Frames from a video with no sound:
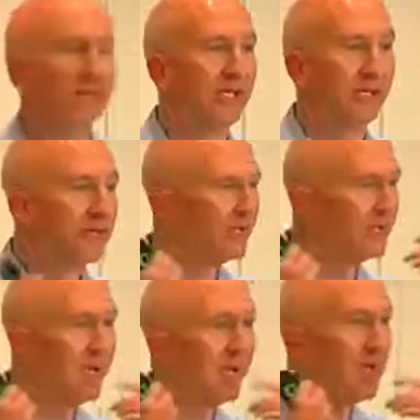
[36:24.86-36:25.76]
Do we
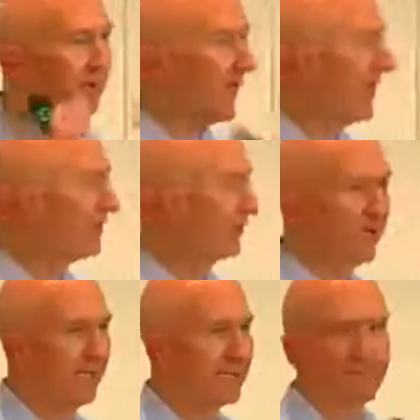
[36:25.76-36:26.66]
use
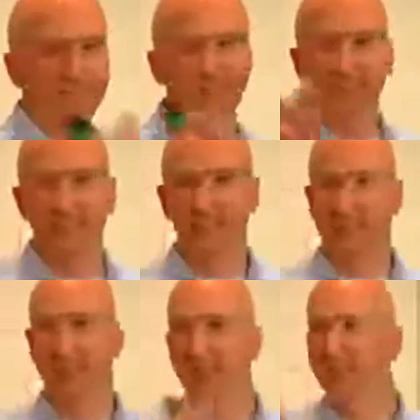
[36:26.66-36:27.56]

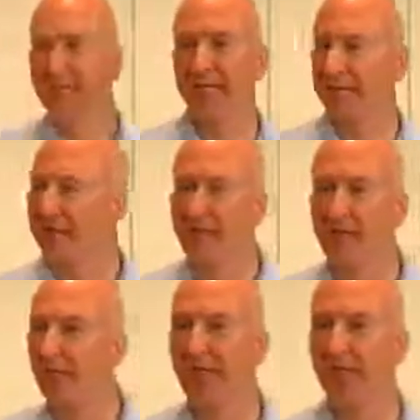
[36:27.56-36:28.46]
address update
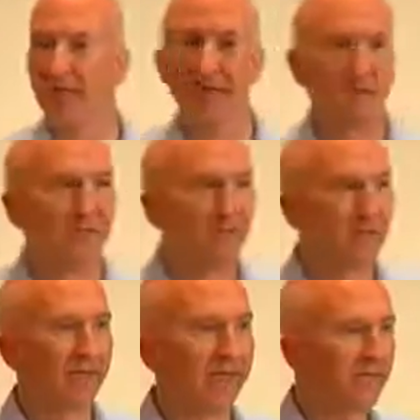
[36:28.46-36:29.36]
software?
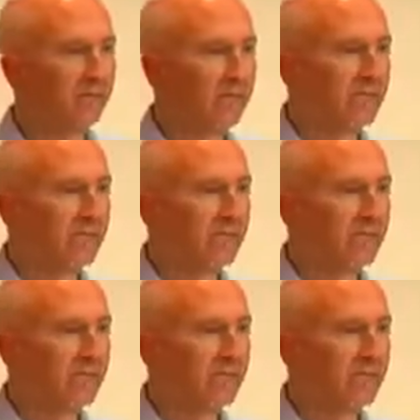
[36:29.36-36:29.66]
Okay?